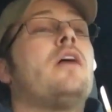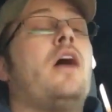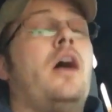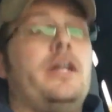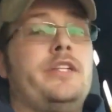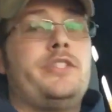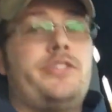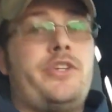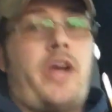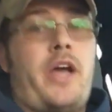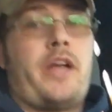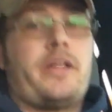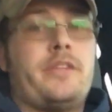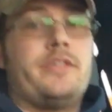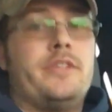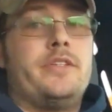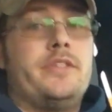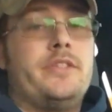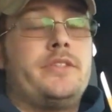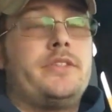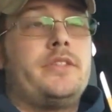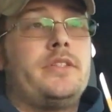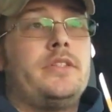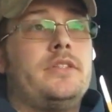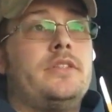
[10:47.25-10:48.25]

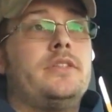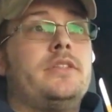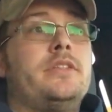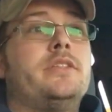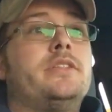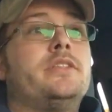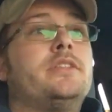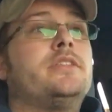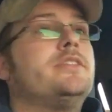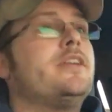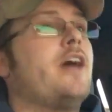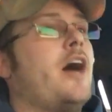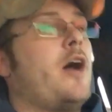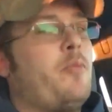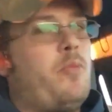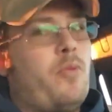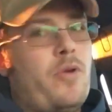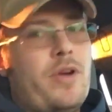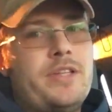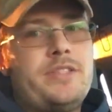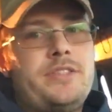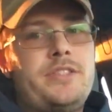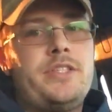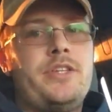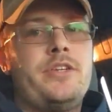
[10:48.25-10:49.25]
Contractors, stop
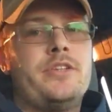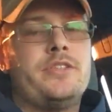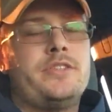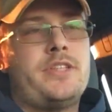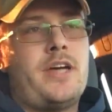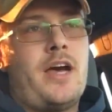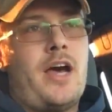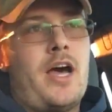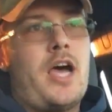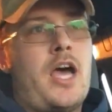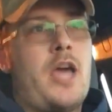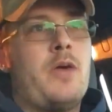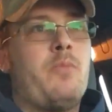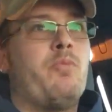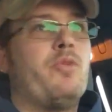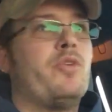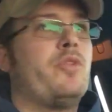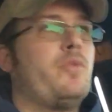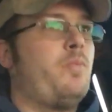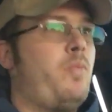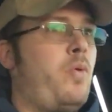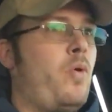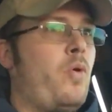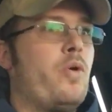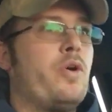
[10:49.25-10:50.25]
wasting your time
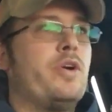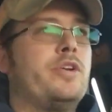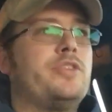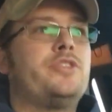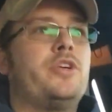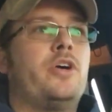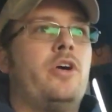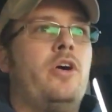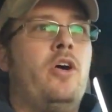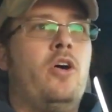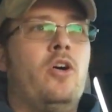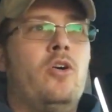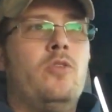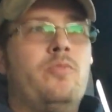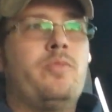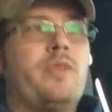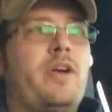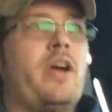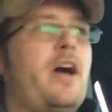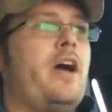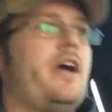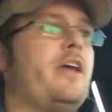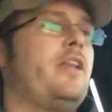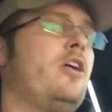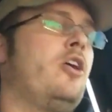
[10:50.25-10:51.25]
with Porch,
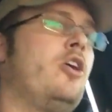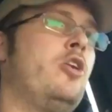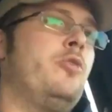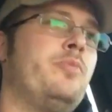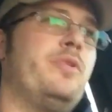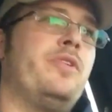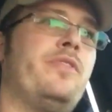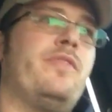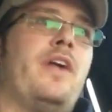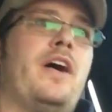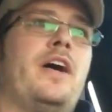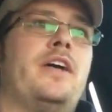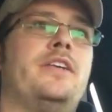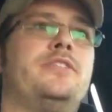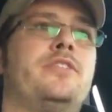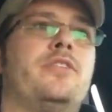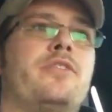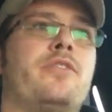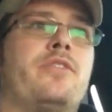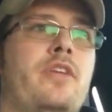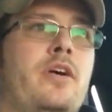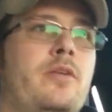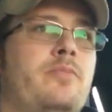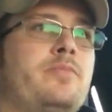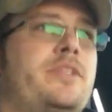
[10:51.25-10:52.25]
HomeGuide, Home
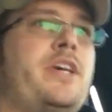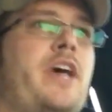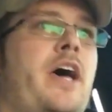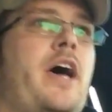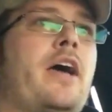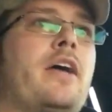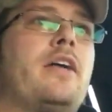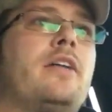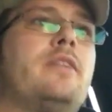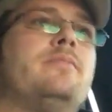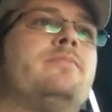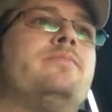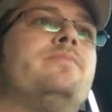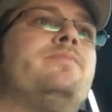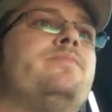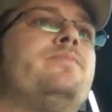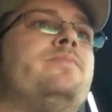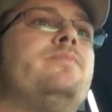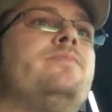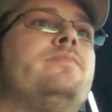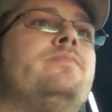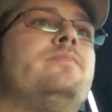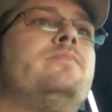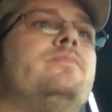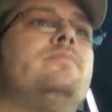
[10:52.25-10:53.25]
Advisor,
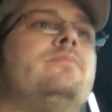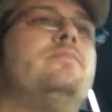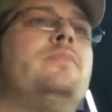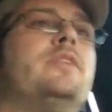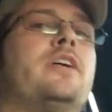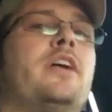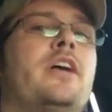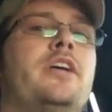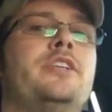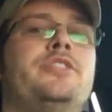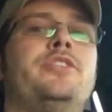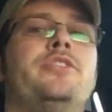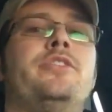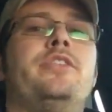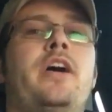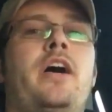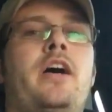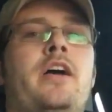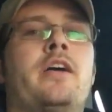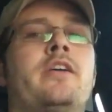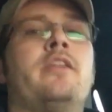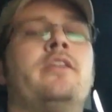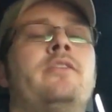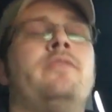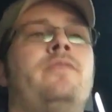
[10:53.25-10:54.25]
Thumbtack, because you're
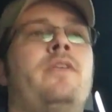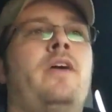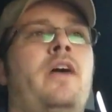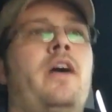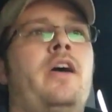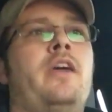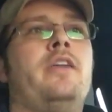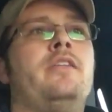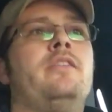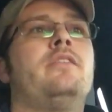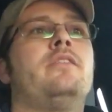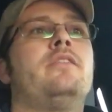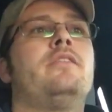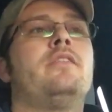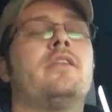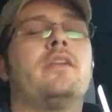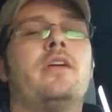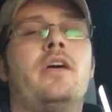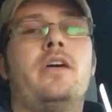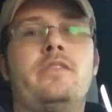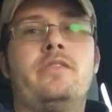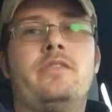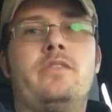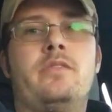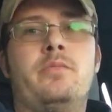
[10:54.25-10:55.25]
not going to find the
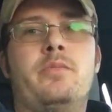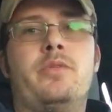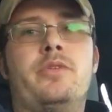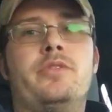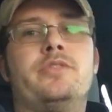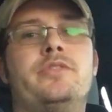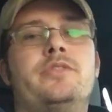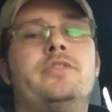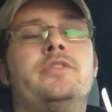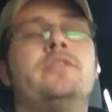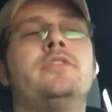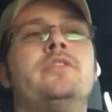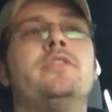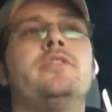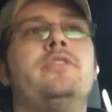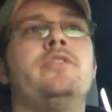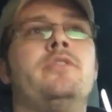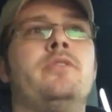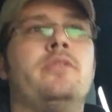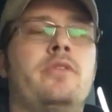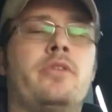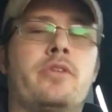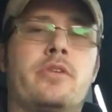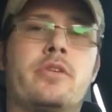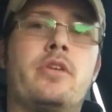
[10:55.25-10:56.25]
customers
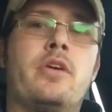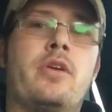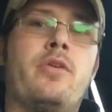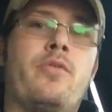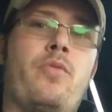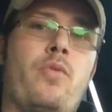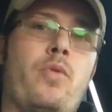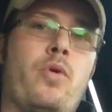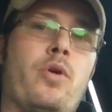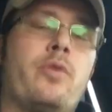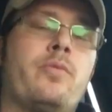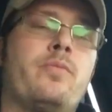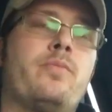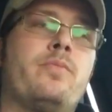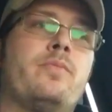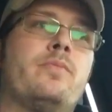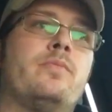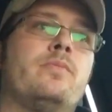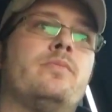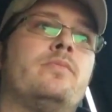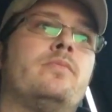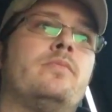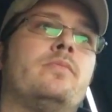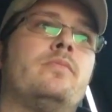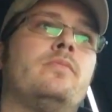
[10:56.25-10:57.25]
you're looking for.
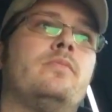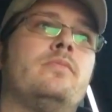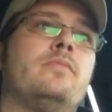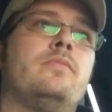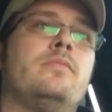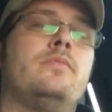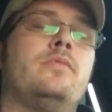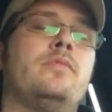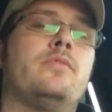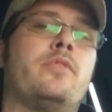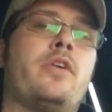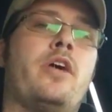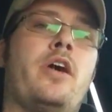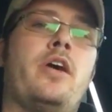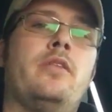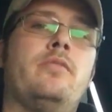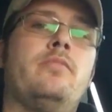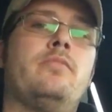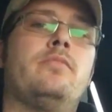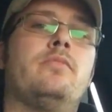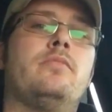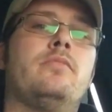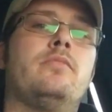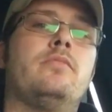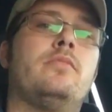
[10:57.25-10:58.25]
Okay?
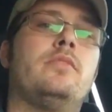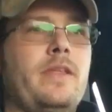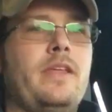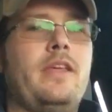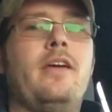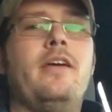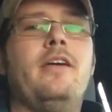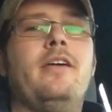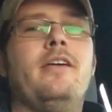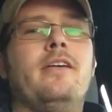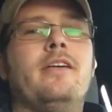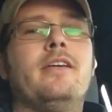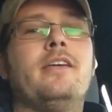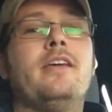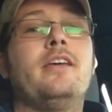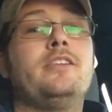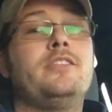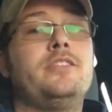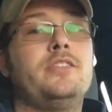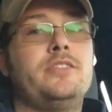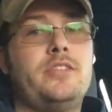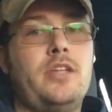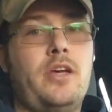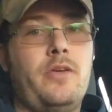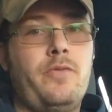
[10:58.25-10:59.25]

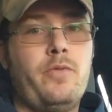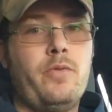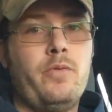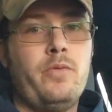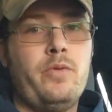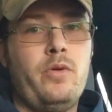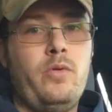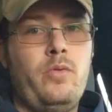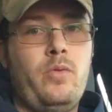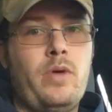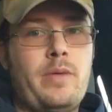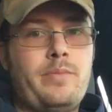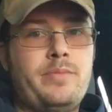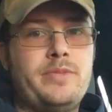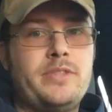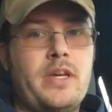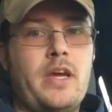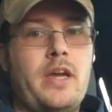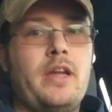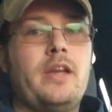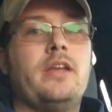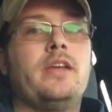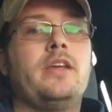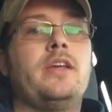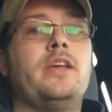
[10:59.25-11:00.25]
Get yourself a real
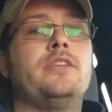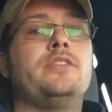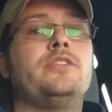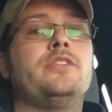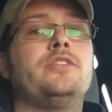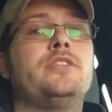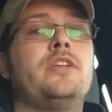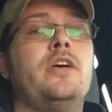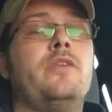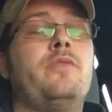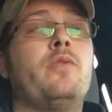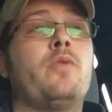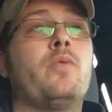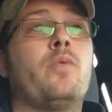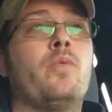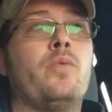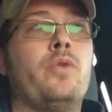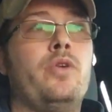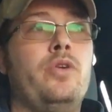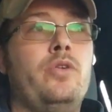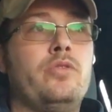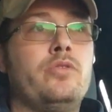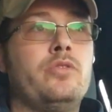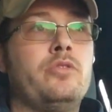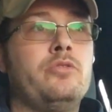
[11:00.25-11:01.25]
website, get yourself a
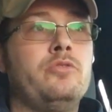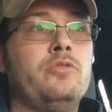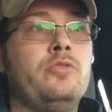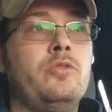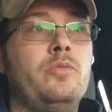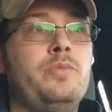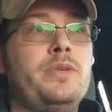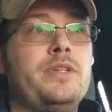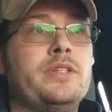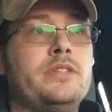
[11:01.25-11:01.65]
real Google